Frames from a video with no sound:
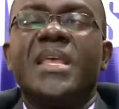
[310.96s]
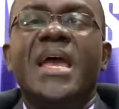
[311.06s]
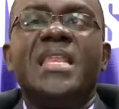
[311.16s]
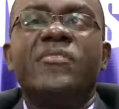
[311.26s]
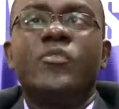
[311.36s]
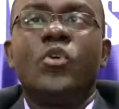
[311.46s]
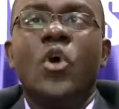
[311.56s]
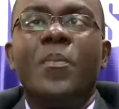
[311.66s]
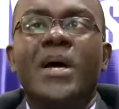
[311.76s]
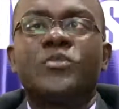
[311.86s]
And if you
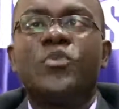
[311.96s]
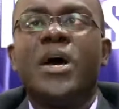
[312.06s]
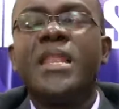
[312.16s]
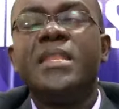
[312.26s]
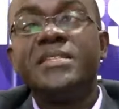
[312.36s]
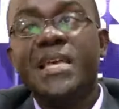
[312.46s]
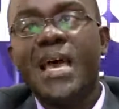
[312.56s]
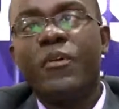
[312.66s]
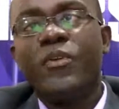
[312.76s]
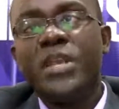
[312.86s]
go back to our initial
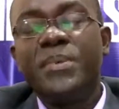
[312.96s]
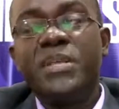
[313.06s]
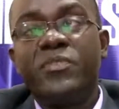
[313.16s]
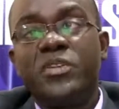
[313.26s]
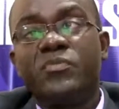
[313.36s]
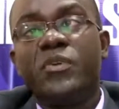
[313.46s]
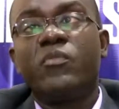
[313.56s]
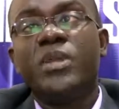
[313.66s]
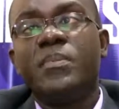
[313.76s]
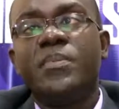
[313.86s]
equilibrium definition of
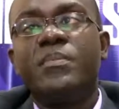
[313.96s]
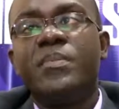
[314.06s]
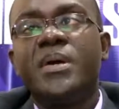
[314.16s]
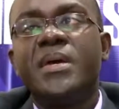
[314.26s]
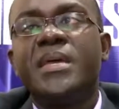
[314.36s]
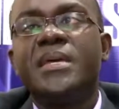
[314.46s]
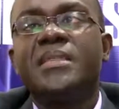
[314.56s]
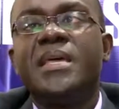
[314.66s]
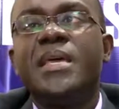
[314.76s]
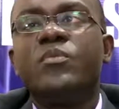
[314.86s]
equilibrium,
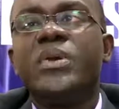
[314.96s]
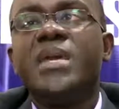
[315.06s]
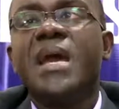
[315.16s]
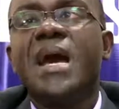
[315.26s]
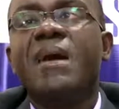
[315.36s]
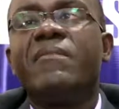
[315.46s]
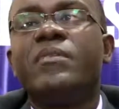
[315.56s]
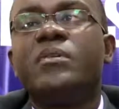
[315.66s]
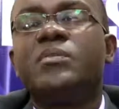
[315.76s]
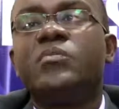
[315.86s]
then we have
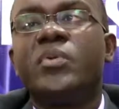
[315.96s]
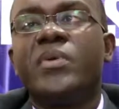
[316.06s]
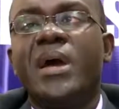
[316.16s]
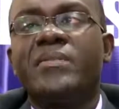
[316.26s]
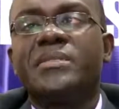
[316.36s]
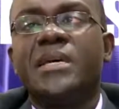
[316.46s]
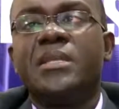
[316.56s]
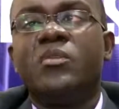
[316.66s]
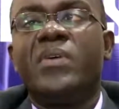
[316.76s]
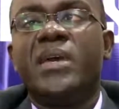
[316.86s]
what we have
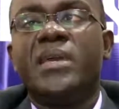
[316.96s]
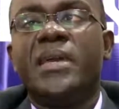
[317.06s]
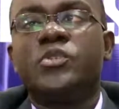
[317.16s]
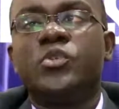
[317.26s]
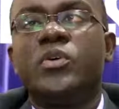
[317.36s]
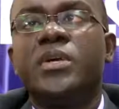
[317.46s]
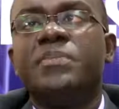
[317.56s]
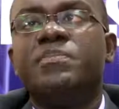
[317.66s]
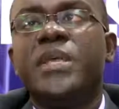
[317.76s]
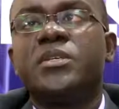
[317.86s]
standing over here. So
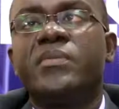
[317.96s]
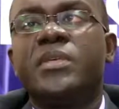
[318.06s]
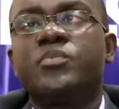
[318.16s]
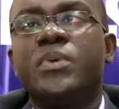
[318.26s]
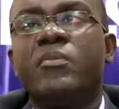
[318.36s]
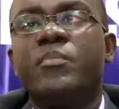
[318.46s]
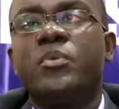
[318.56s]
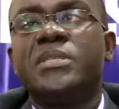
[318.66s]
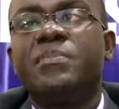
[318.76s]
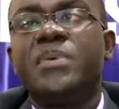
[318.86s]
in place of this one, we
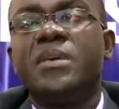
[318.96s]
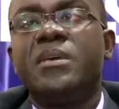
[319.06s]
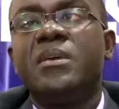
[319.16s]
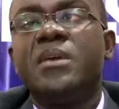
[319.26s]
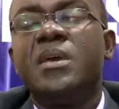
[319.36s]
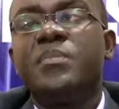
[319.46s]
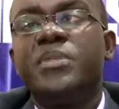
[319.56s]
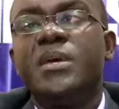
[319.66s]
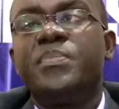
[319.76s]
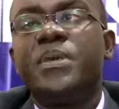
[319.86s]
put the P
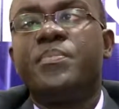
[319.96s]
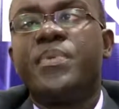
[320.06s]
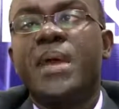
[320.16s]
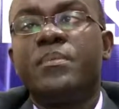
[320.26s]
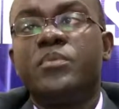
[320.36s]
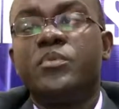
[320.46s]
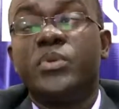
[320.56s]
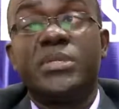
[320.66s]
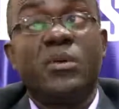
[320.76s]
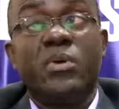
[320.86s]
prime,
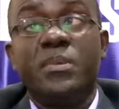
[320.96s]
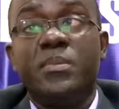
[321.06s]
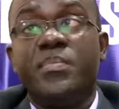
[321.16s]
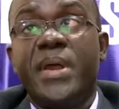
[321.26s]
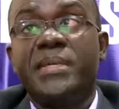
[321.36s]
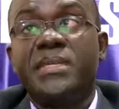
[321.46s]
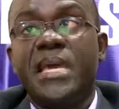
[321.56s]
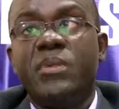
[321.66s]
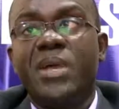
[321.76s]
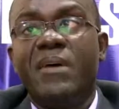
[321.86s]
put the equilibrium price,
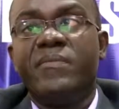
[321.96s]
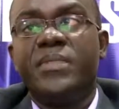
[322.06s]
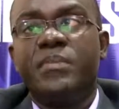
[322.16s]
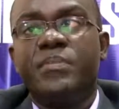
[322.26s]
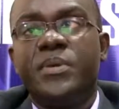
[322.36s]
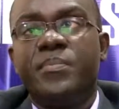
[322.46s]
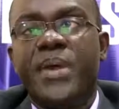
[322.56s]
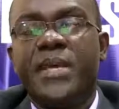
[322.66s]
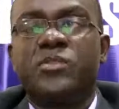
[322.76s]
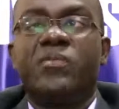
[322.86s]
and we have the P
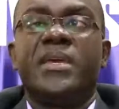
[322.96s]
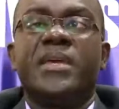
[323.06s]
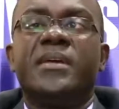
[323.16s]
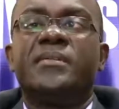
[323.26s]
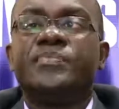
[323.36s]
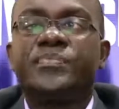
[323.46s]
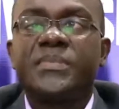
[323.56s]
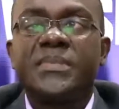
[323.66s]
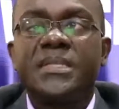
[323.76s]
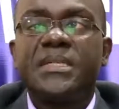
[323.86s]
price over here.
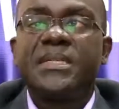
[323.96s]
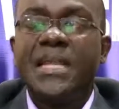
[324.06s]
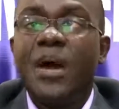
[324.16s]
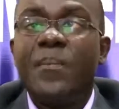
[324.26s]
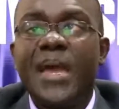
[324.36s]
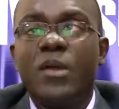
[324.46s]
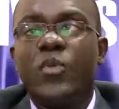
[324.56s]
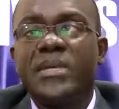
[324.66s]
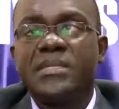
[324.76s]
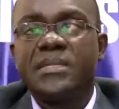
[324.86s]
Now my
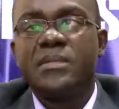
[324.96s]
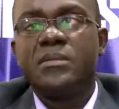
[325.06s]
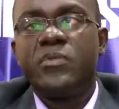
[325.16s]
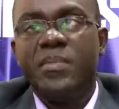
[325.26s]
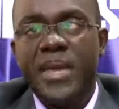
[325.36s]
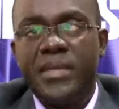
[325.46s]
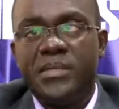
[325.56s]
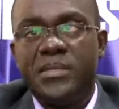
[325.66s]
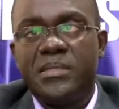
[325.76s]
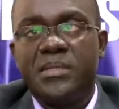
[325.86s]
question
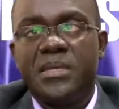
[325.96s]
remains.